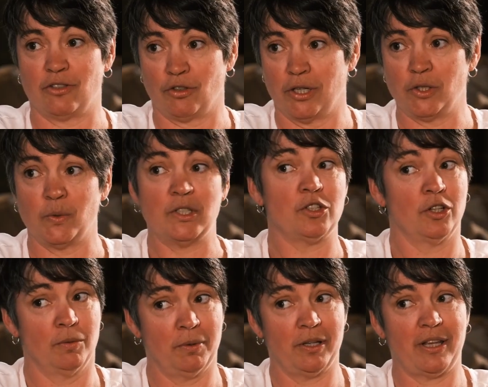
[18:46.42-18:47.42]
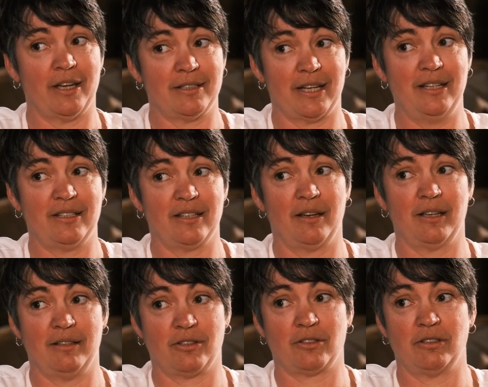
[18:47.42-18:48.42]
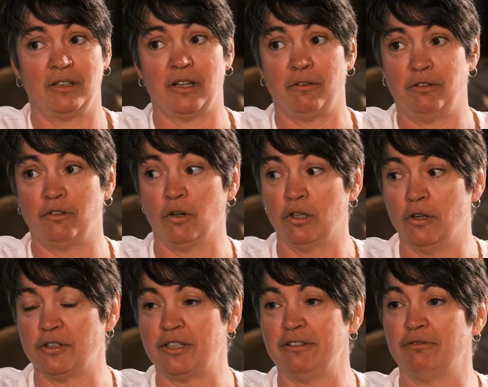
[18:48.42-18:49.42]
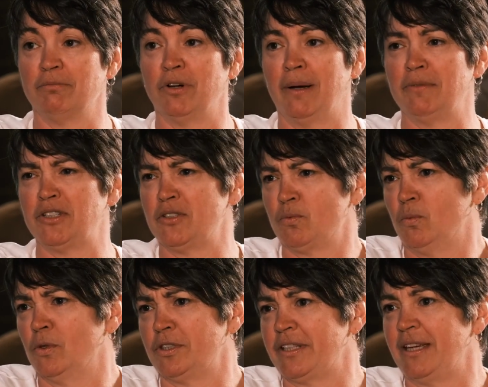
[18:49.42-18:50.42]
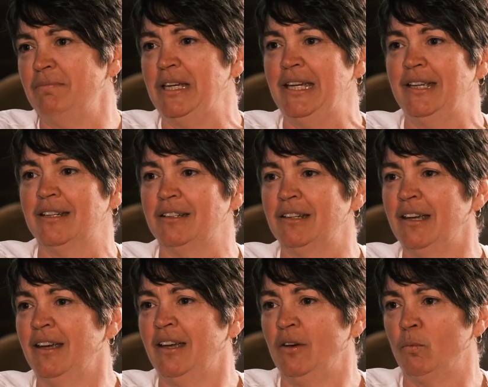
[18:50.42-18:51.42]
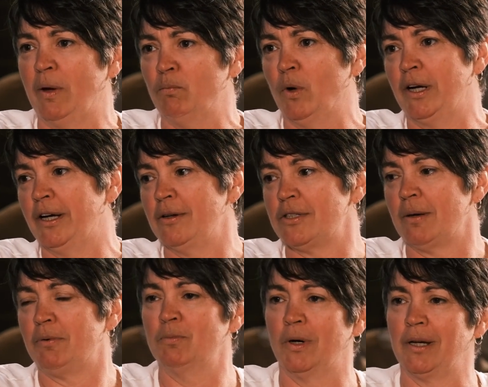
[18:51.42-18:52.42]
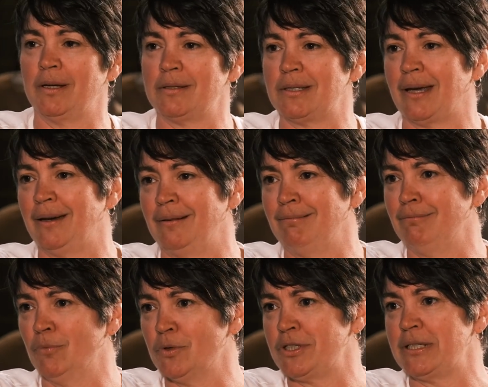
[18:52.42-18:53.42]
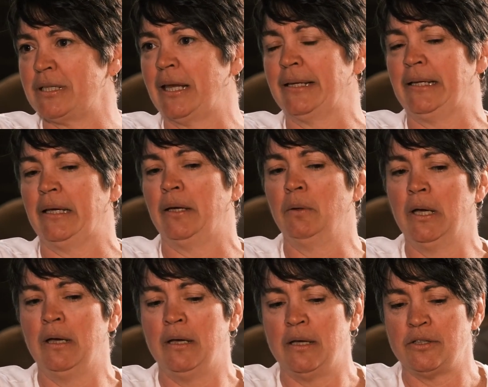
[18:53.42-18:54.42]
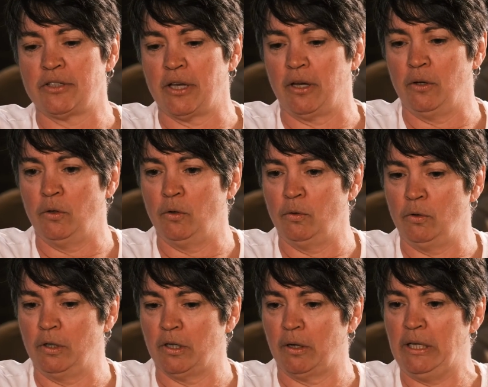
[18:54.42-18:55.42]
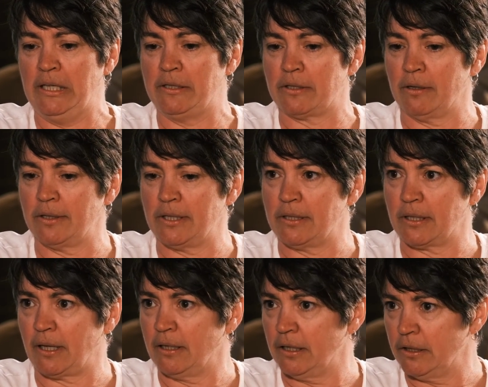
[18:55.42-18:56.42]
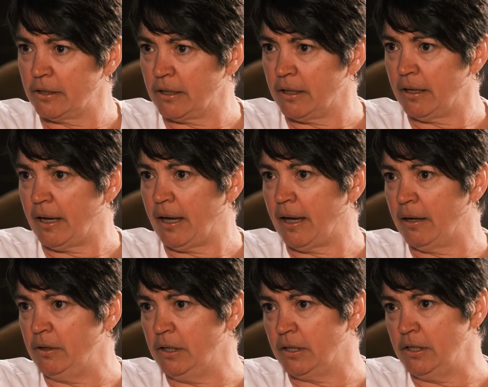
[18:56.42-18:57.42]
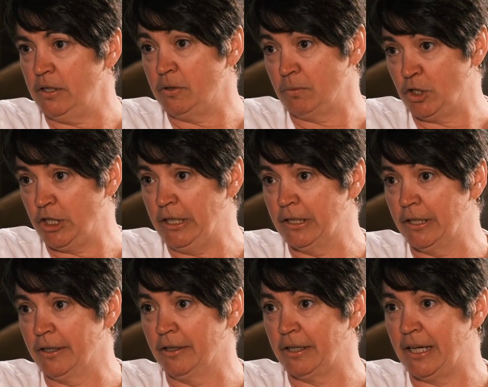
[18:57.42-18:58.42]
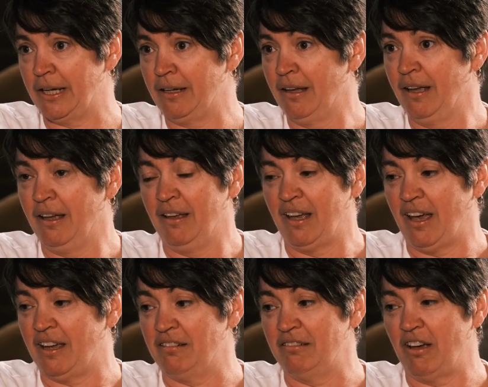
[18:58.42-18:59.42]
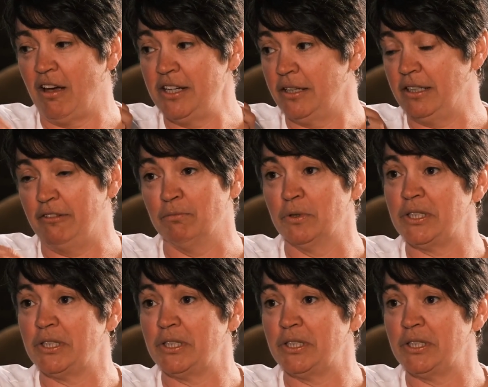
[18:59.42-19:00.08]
is trying to interpret that data. It's, if you've got lots of different parameters, what do they mean? And when one goes up and one goes down, what's it telling you? So, he started to kind of look at how you can use machine learning, and I don't even